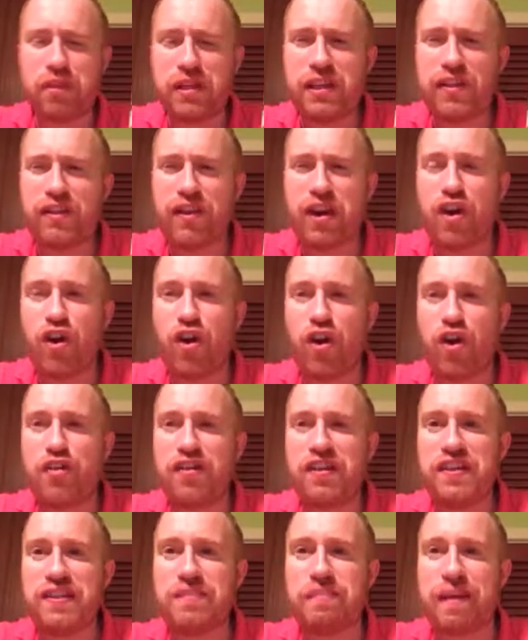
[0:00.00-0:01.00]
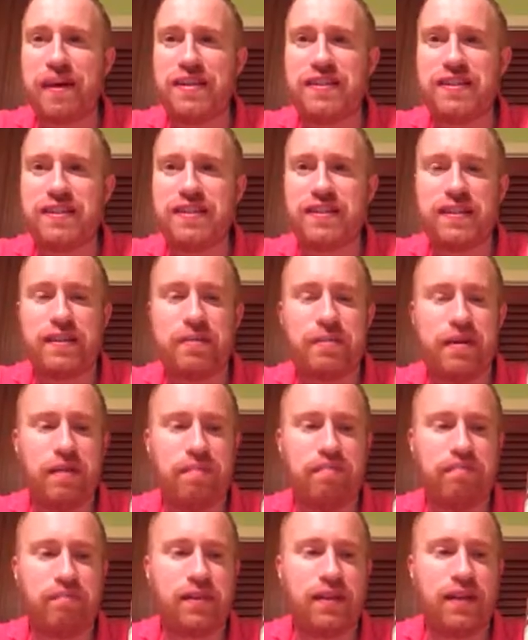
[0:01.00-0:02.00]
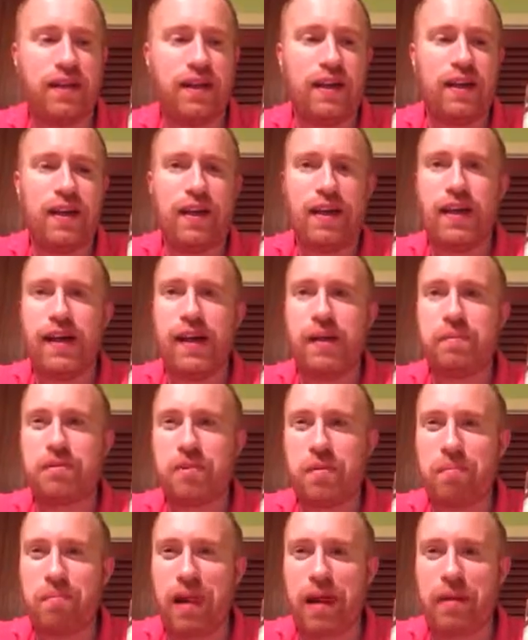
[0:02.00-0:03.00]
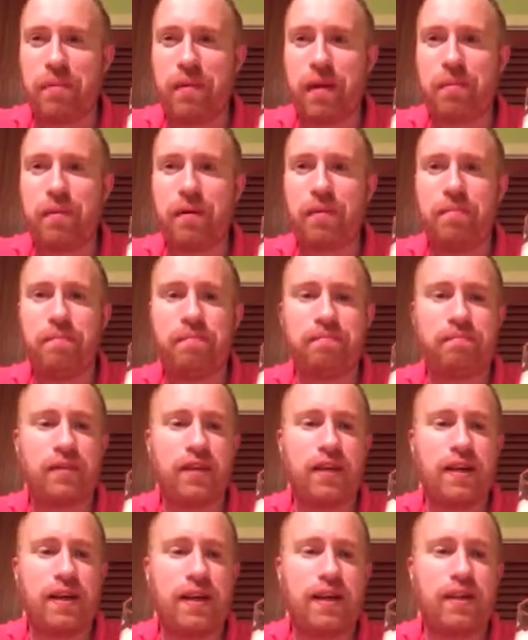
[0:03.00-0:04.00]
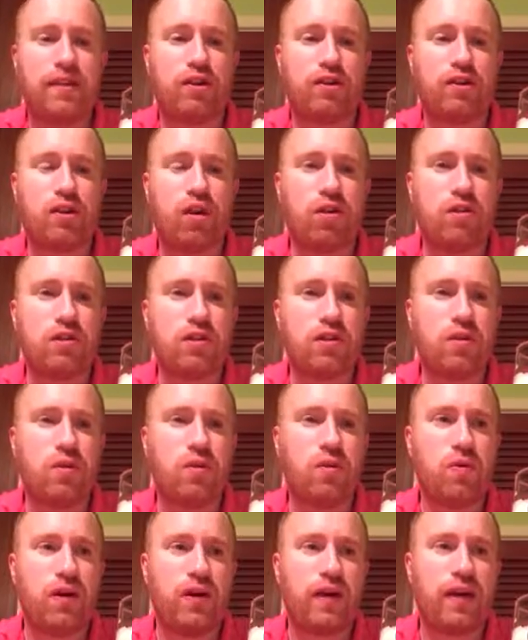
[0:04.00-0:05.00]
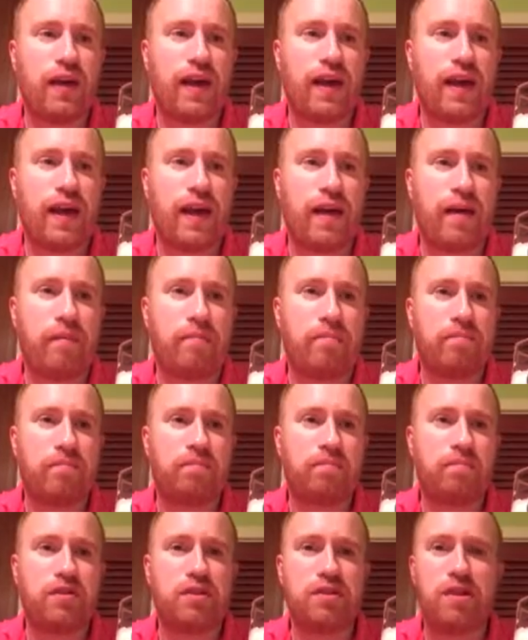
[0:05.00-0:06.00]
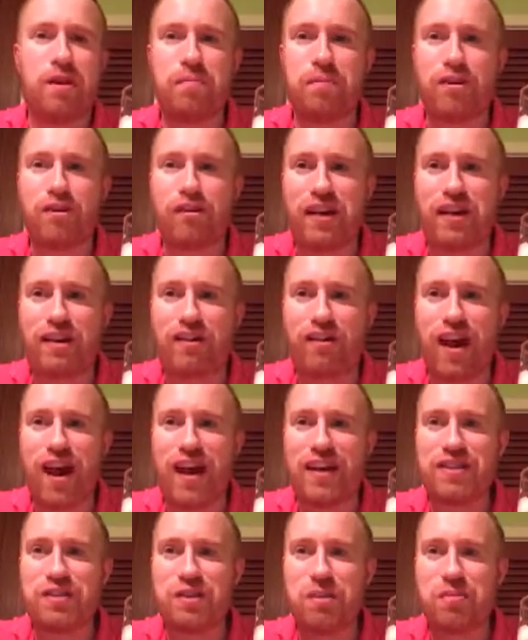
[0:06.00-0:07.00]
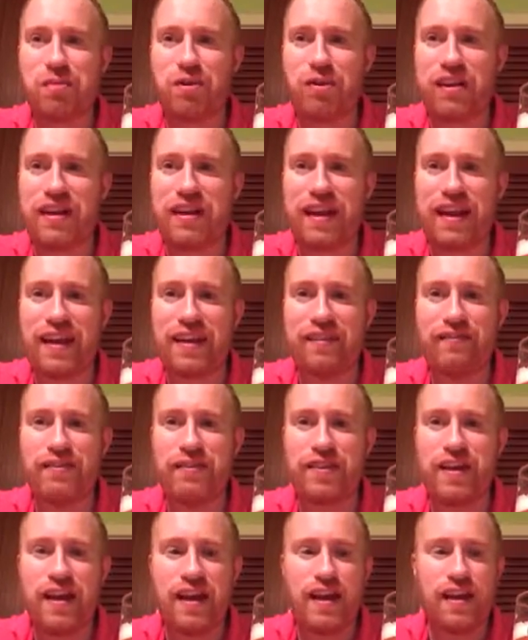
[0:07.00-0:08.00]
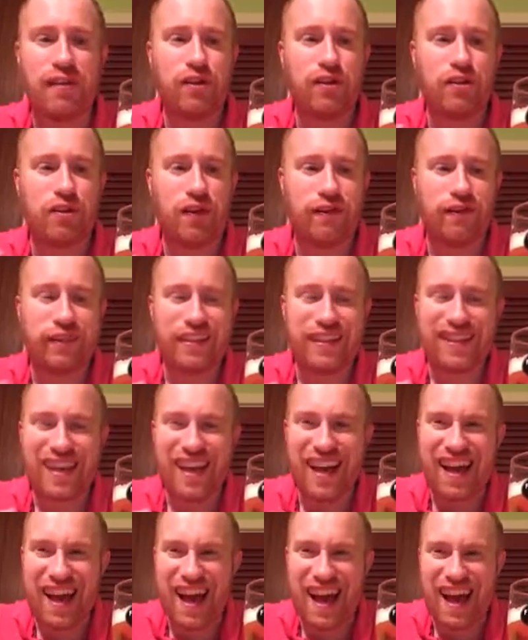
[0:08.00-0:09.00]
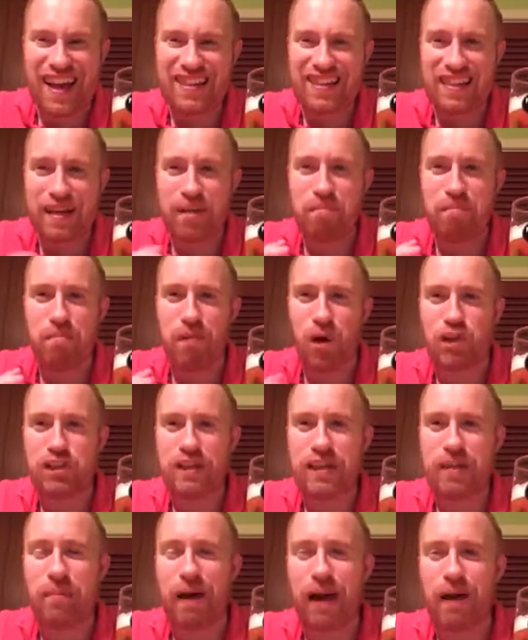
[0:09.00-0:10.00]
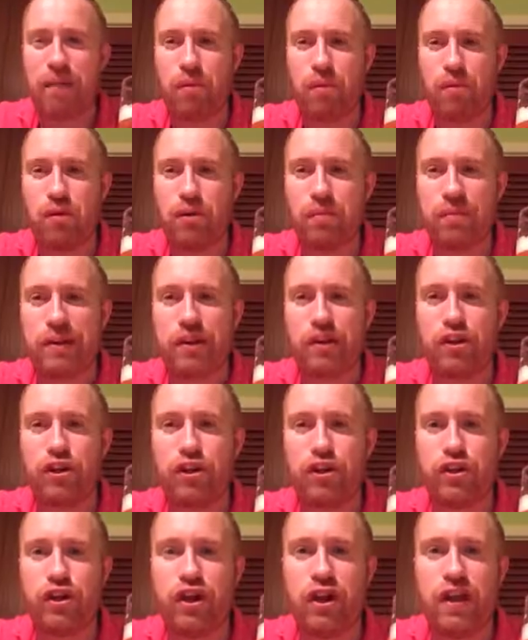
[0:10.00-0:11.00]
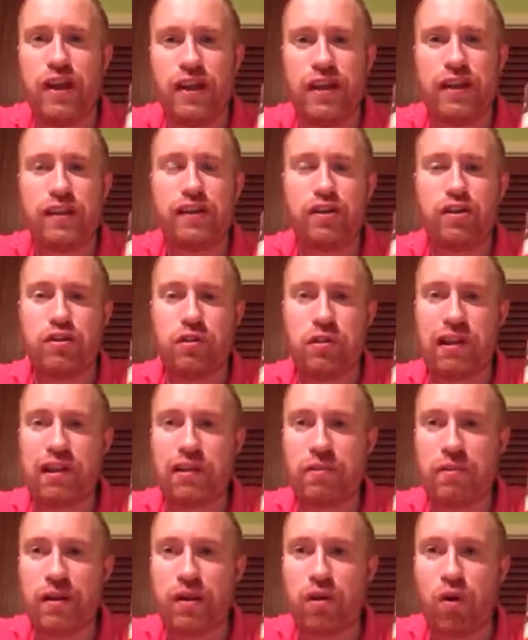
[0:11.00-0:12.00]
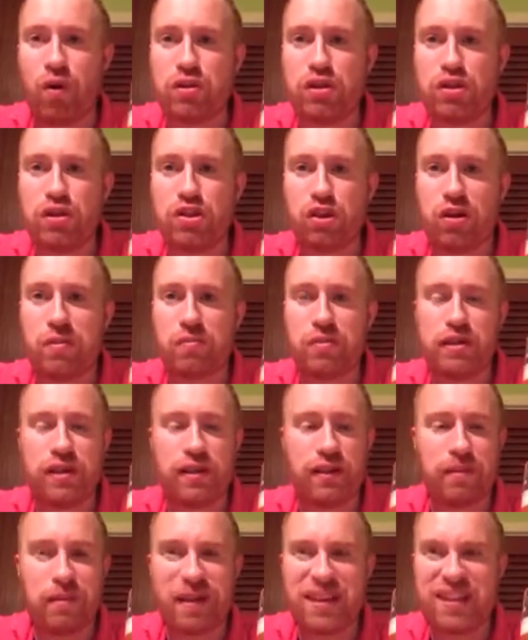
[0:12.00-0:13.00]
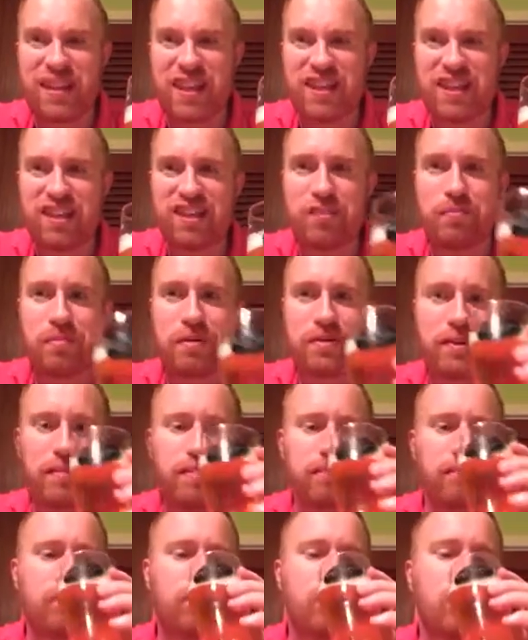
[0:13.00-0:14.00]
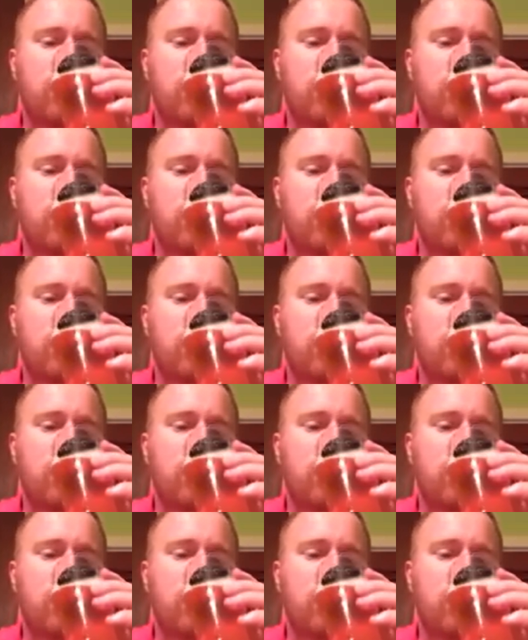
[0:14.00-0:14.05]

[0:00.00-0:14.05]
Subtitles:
You've got an earthy spiciness to the beer. Some black pepper. There's also some green grass, some green leaves. There's a fantastic malty backbone on the beer too. There's a little bit of golden syrup. There's a little bit of digestive biscuit.